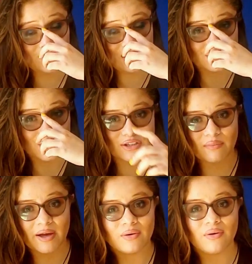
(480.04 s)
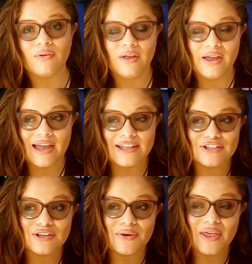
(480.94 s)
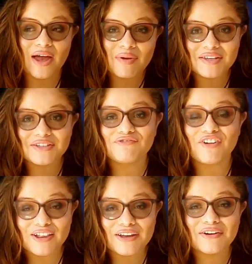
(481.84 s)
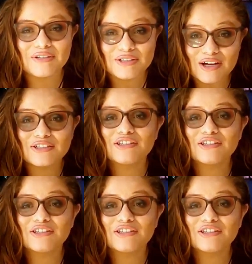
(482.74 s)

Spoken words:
we need to talk to Michael. And so that means they're finally going to talk to